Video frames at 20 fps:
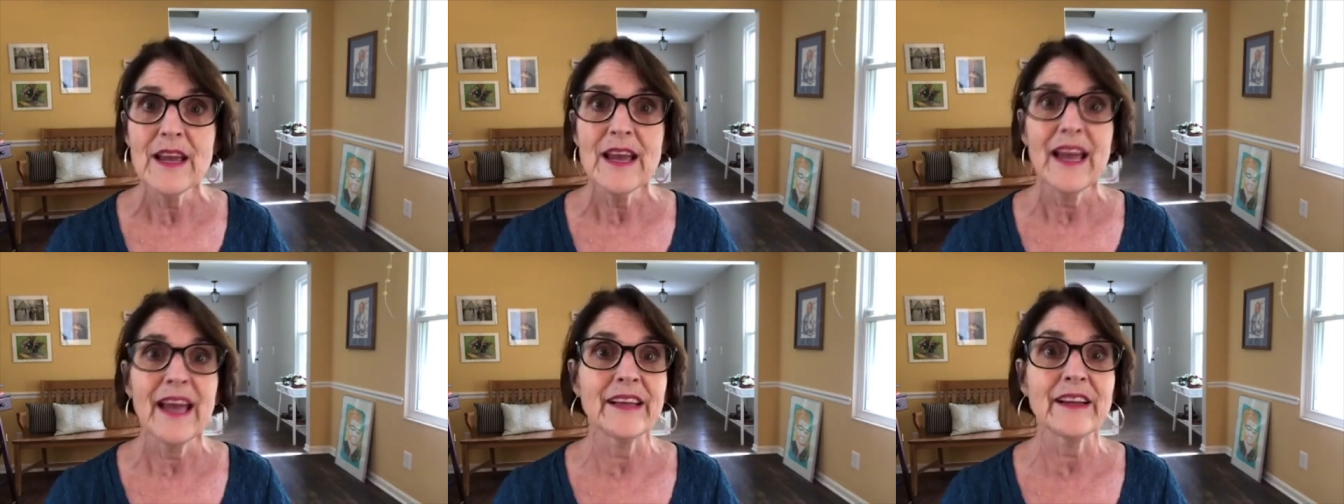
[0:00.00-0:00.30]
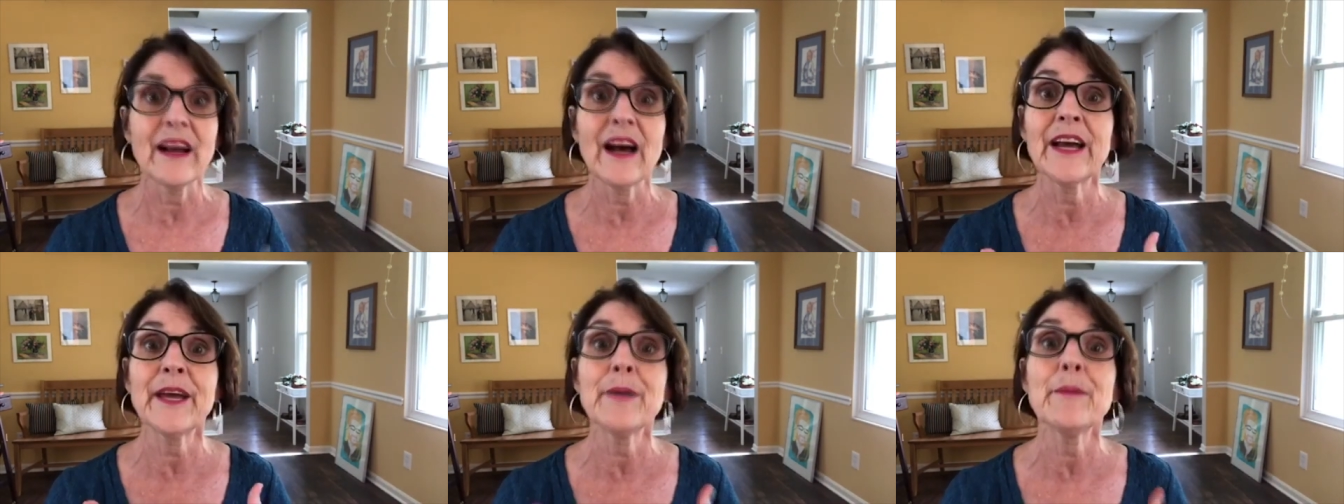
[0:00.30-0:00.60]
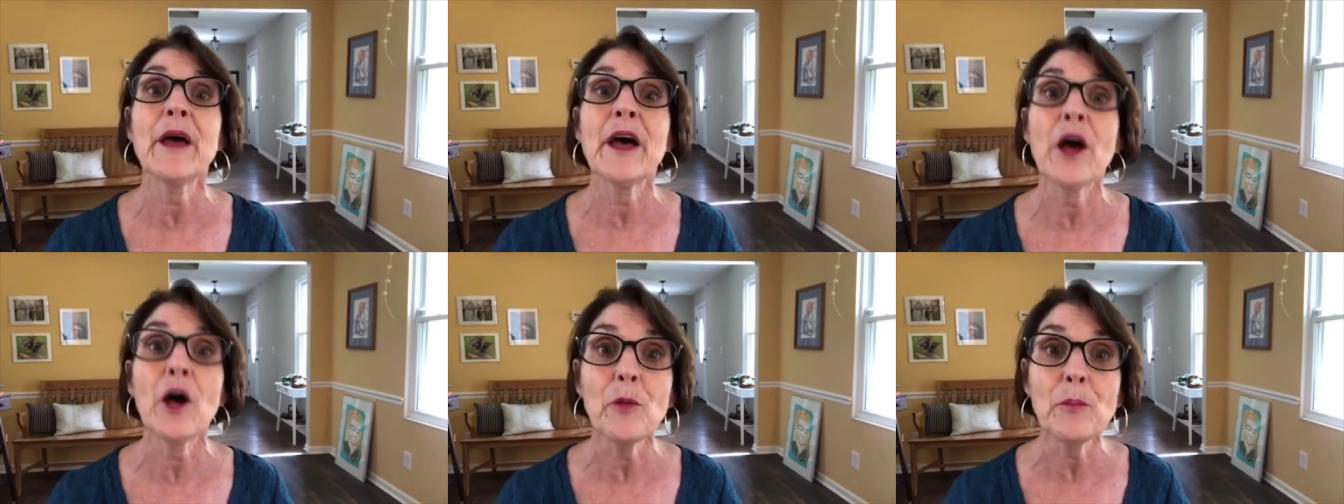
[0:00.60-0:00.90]
And I am
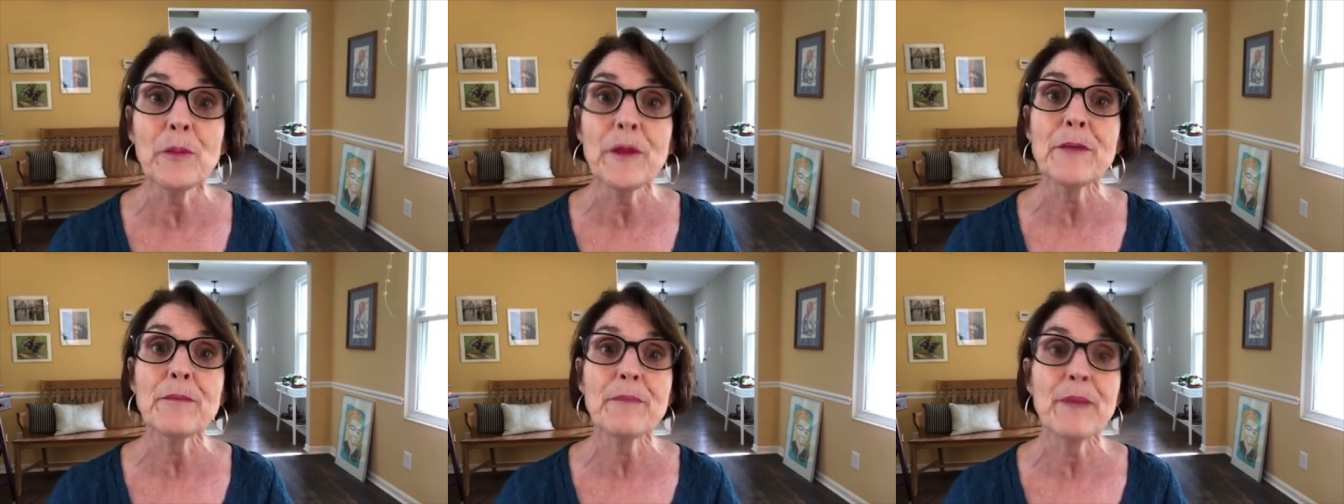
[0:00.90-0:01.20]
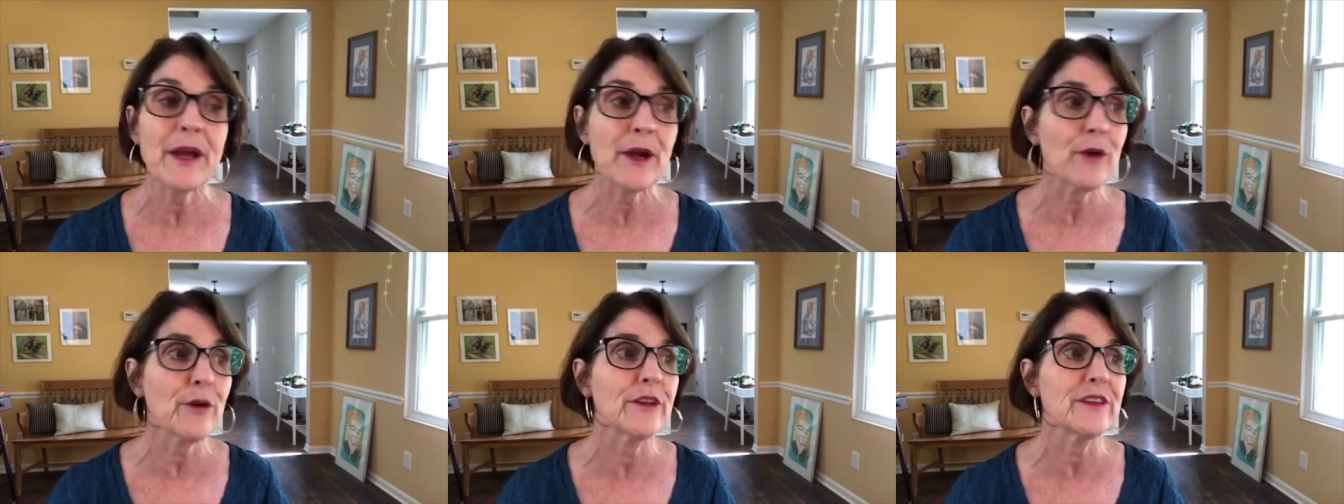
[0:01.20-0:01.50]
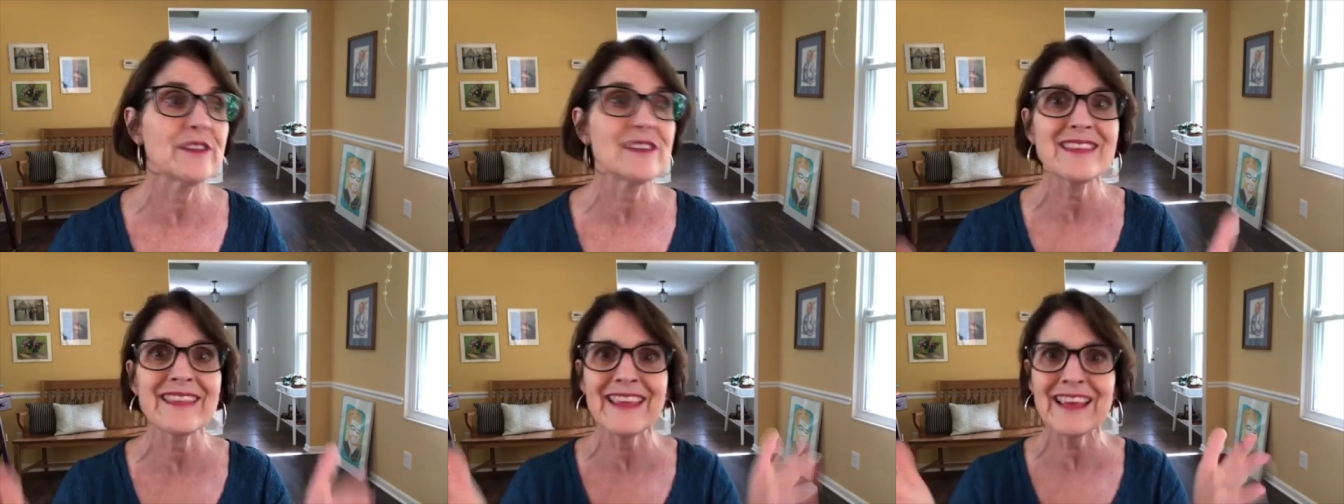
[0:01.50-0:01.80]
helping
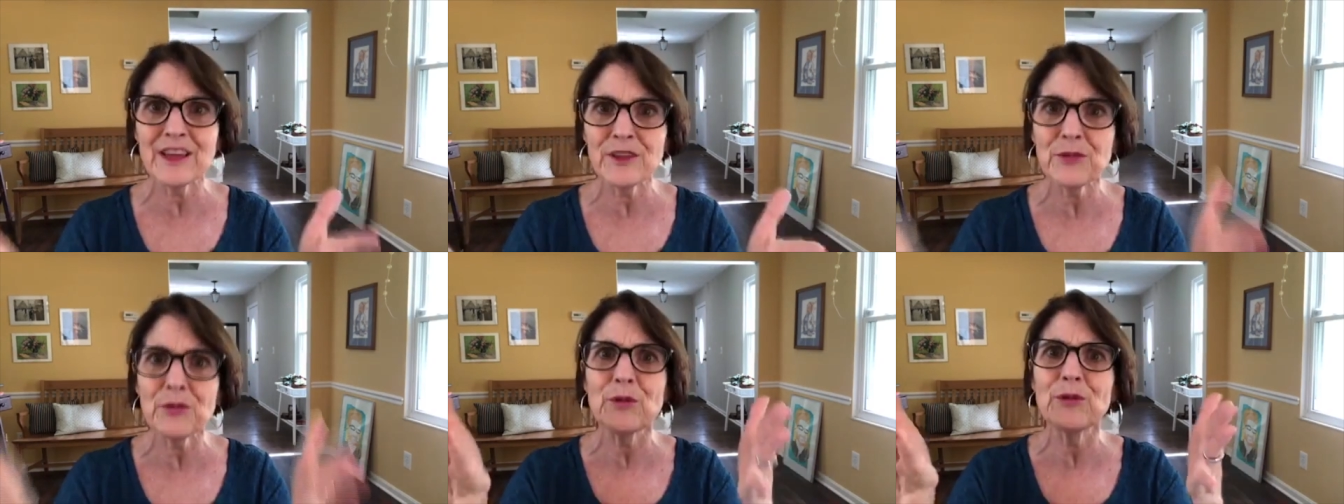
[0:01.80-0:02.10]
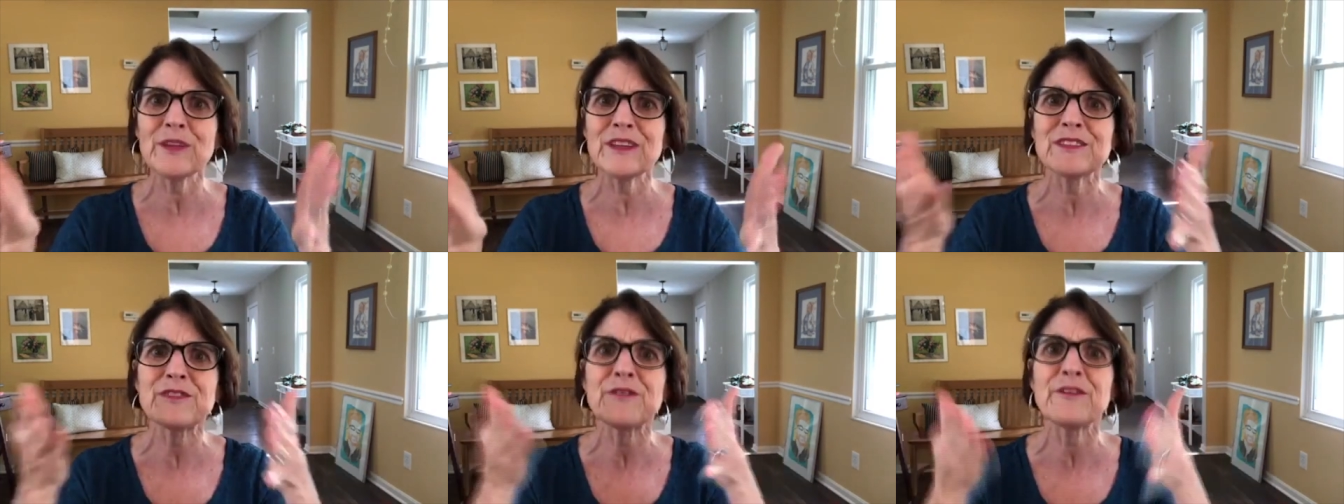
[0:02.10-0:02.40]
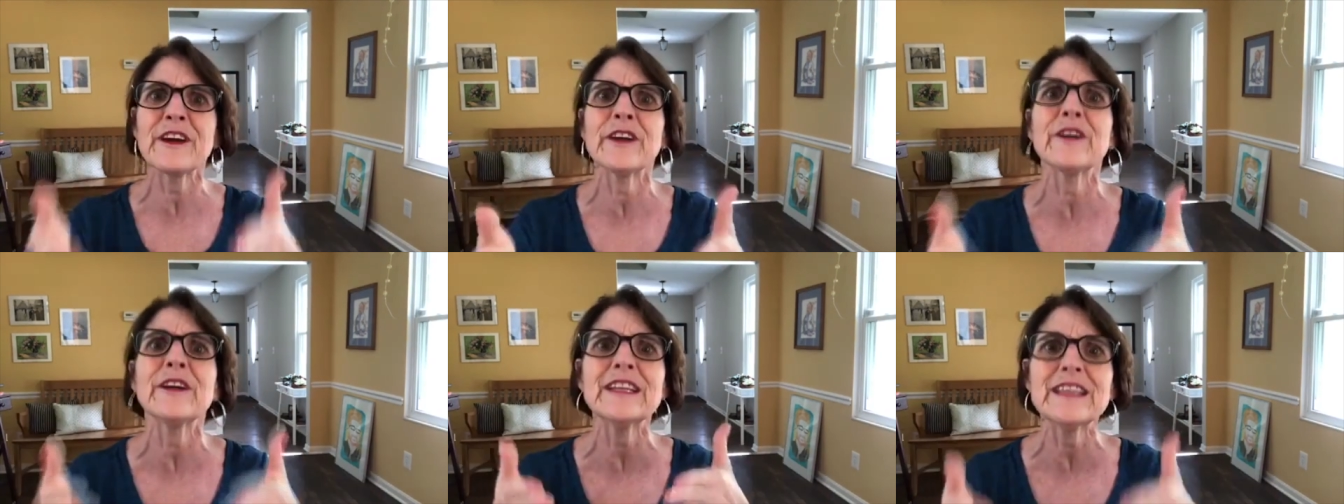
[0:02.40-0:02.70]
parents think through these
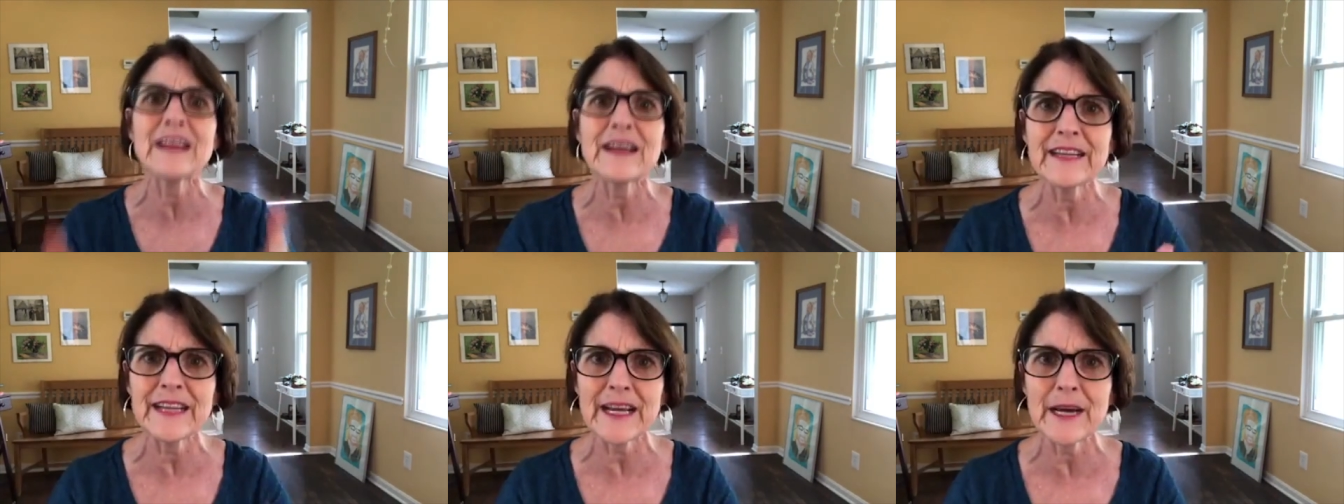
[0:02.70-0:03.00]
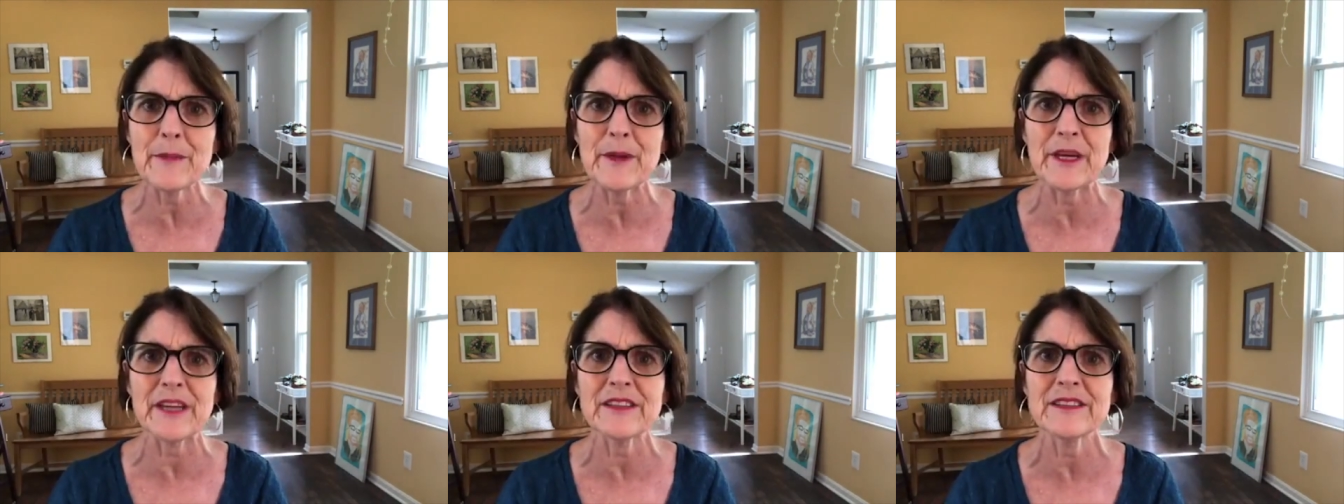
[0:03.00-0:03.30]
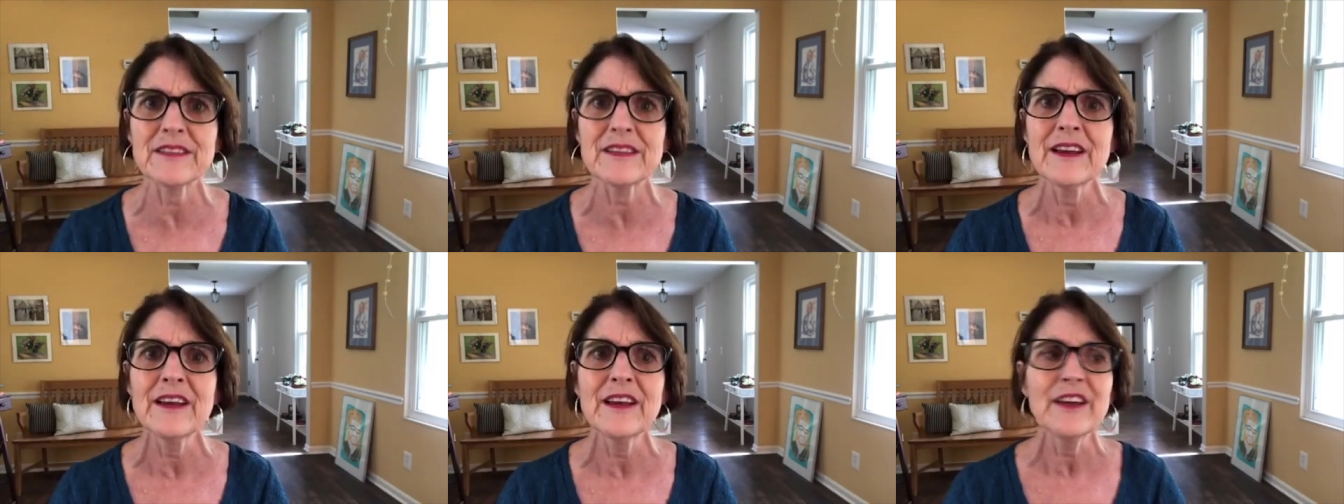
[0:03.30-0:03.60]
very dynamics